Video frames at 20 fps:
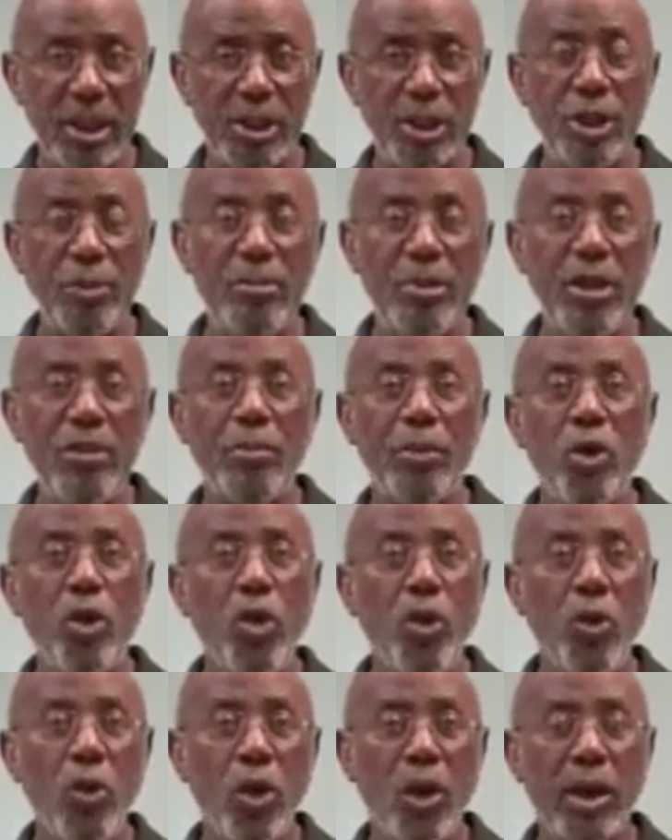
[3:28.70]
the people
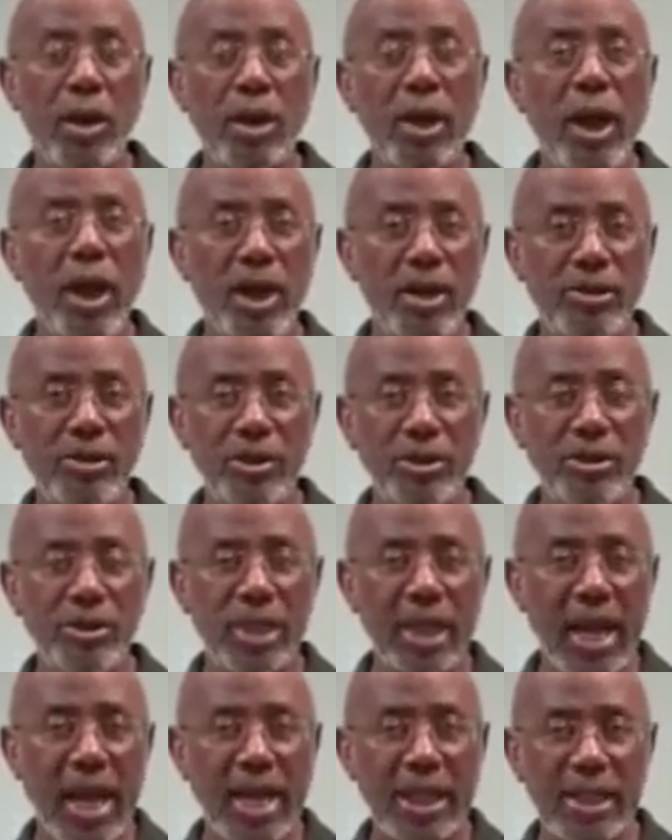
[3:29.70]
who work under
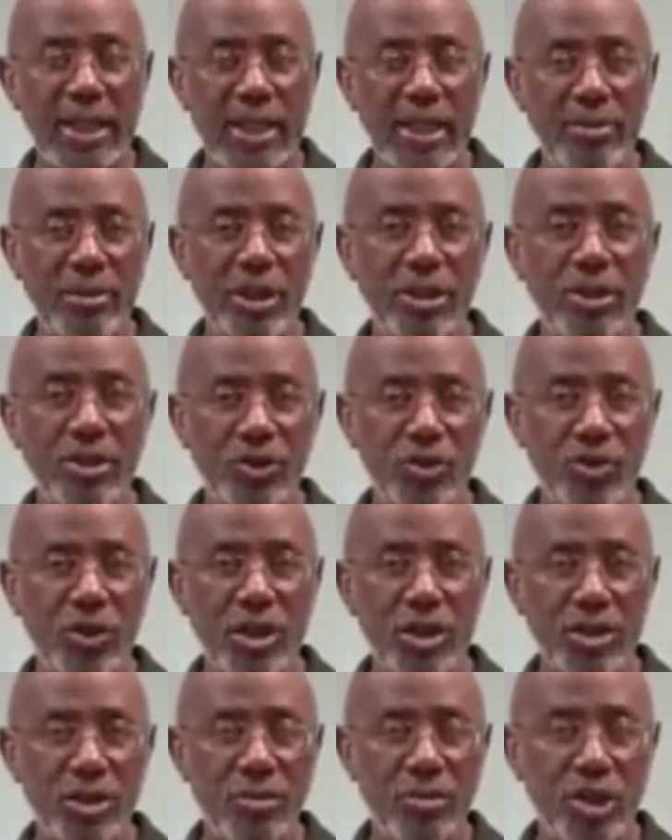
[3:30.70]
the Academic
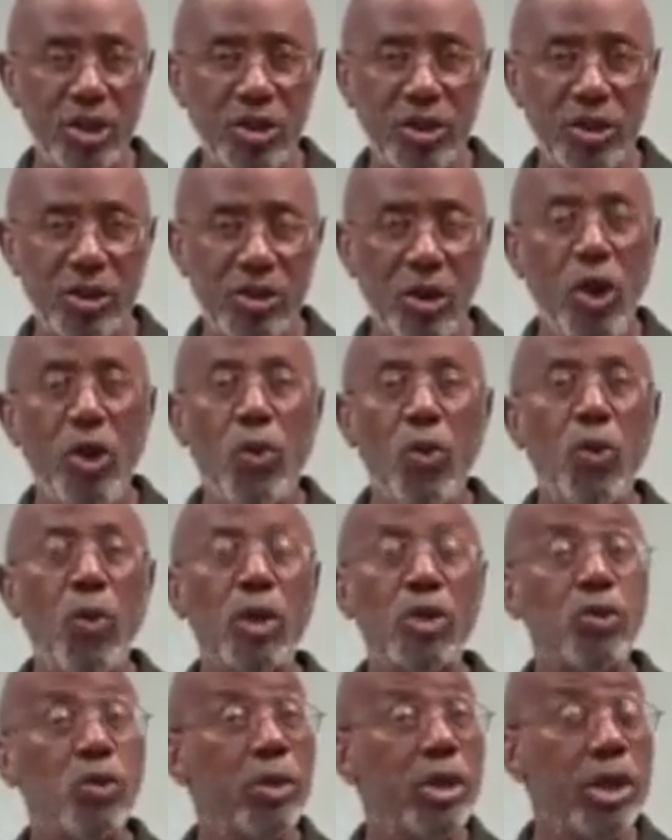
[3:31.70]
Distress Commission,
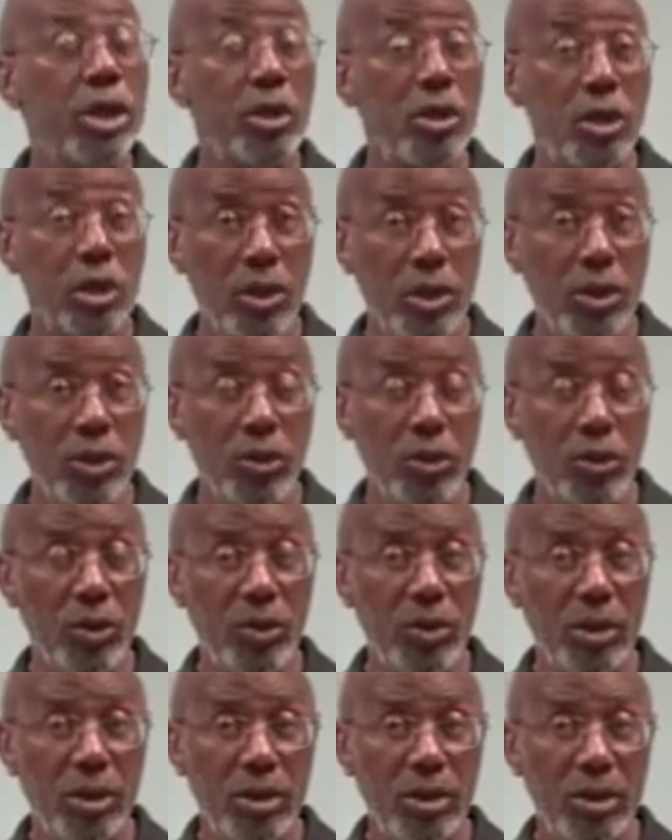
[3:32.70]
which would
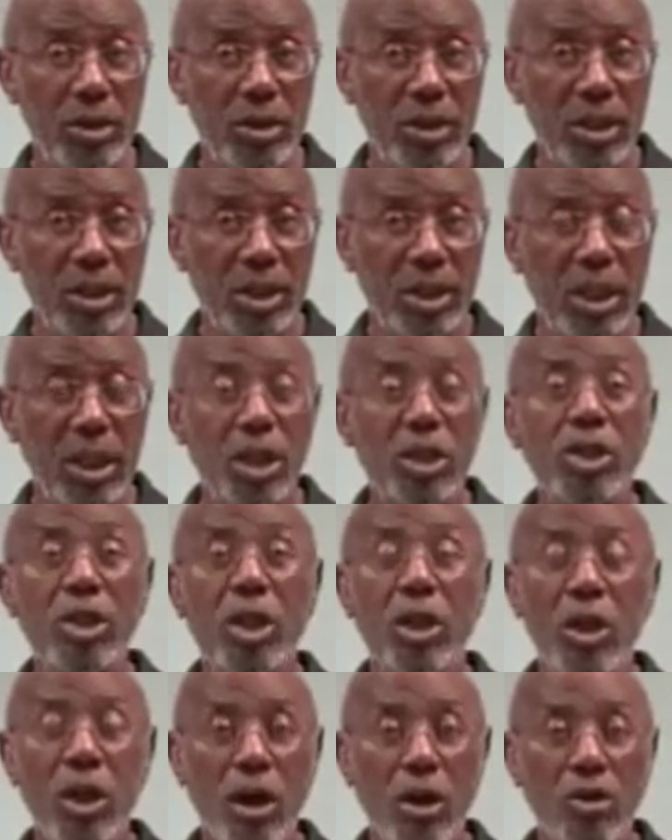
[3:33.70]
include the
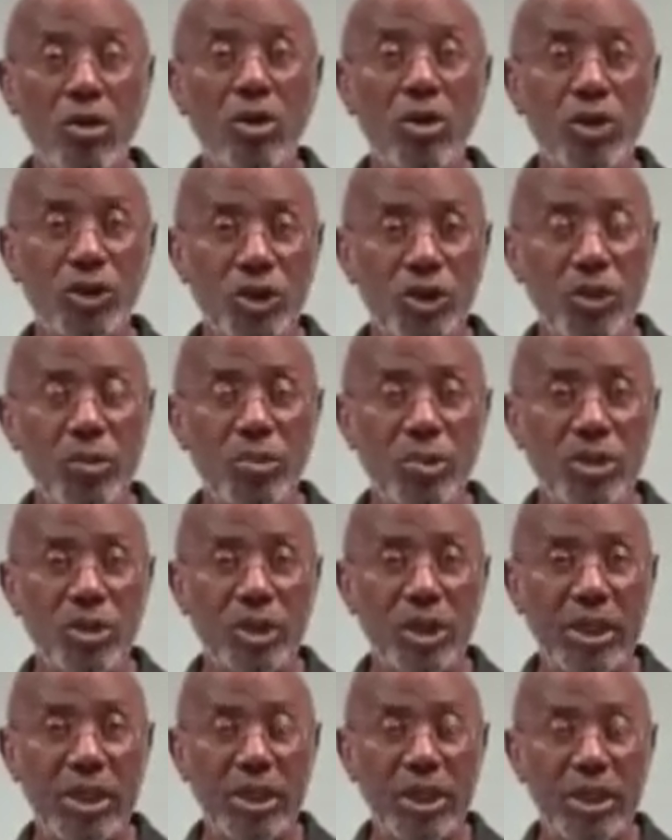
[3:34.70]
local
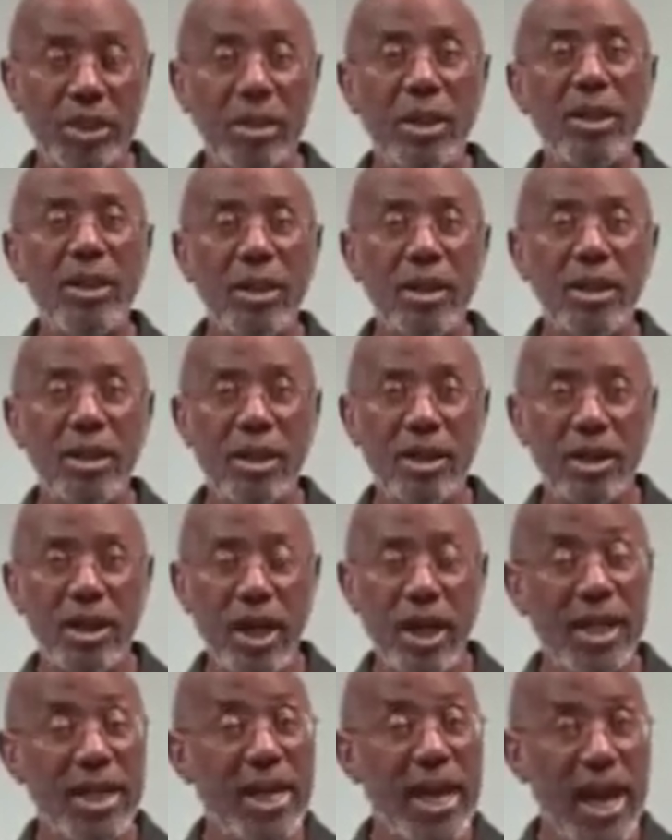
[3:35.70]
superintendent,
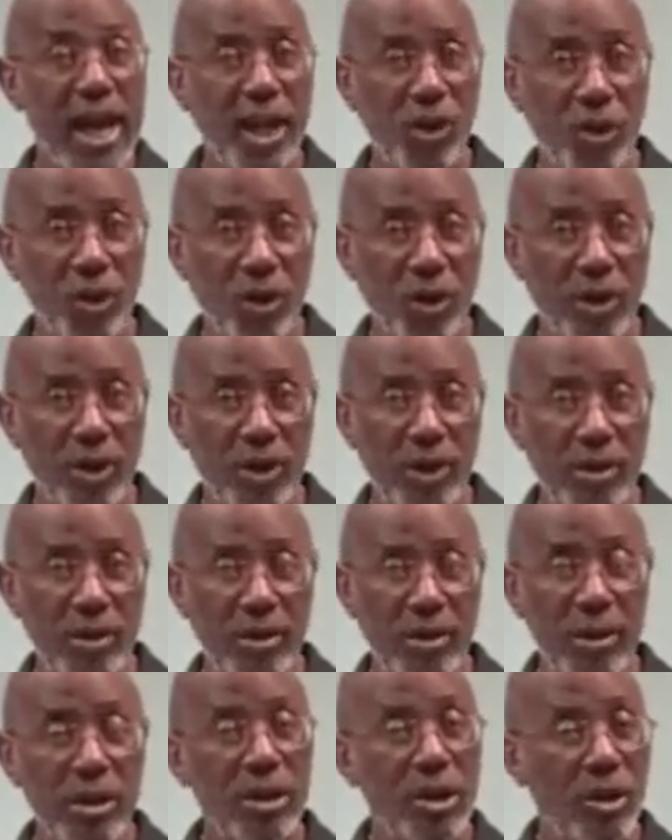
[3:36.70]
Connie Hathorn.
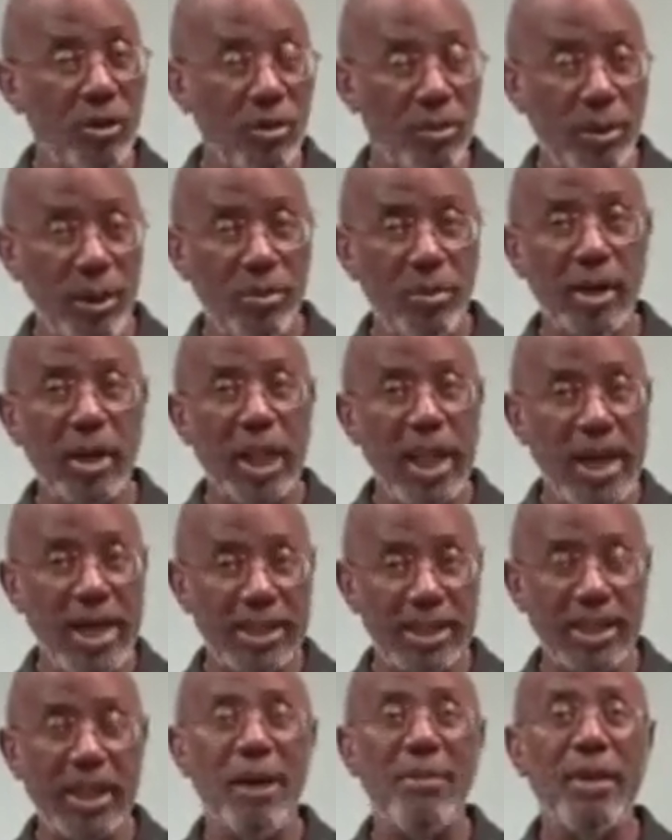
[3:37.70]
You remember
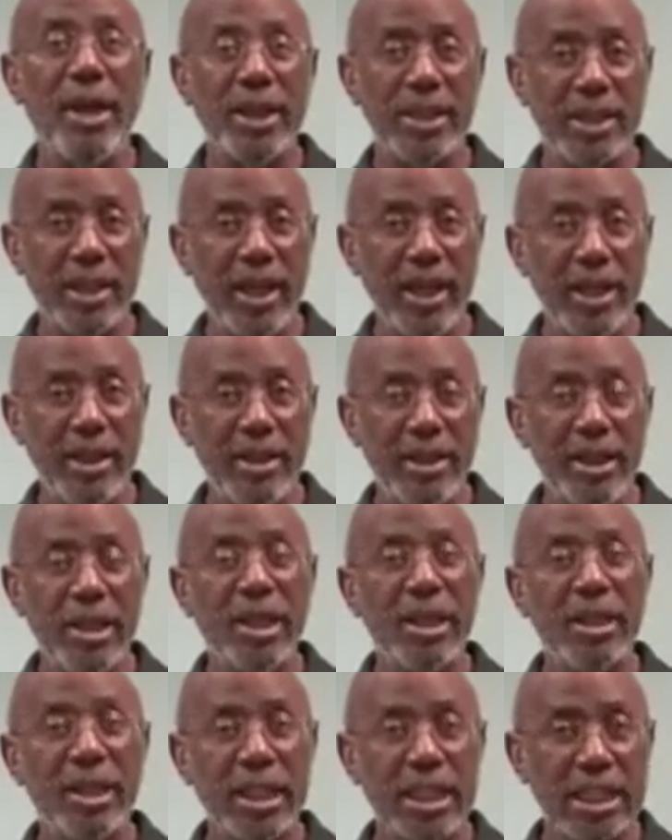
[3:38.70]
last time I said,
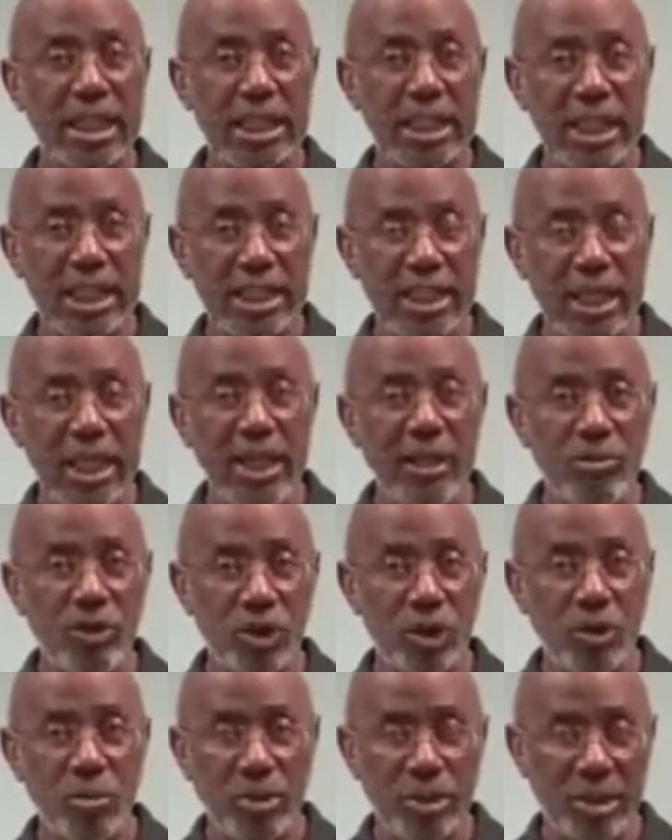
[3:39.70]
this is the same
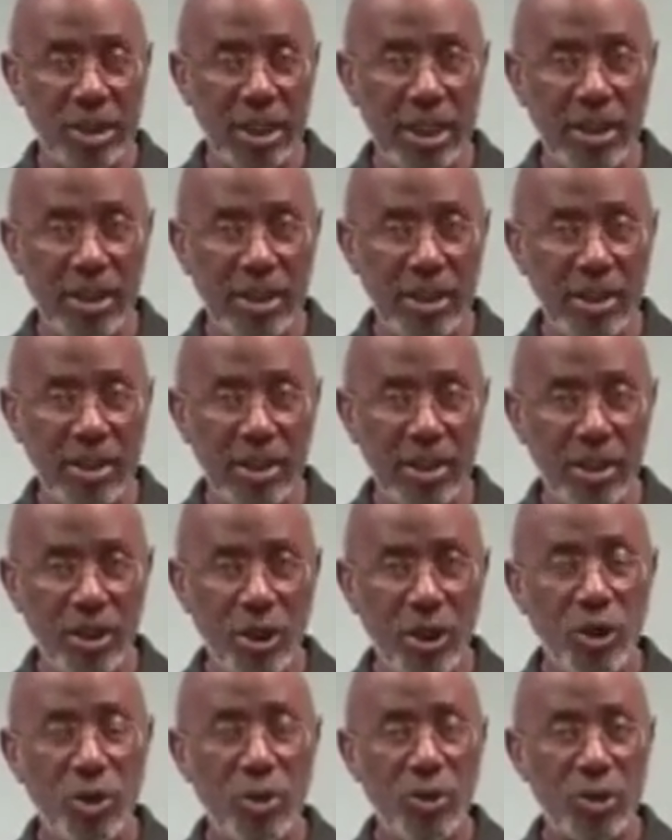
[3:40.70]
superintendent
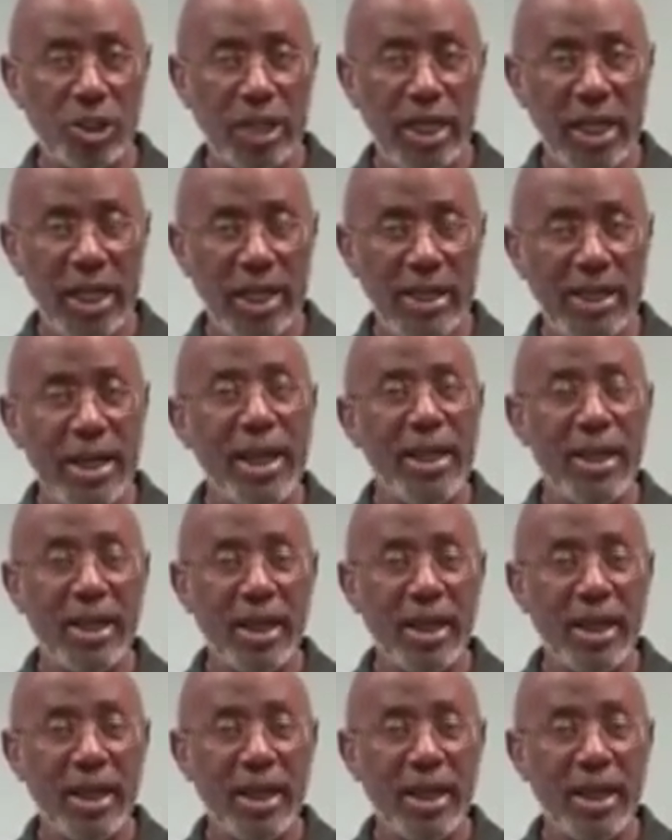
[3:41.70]
who said,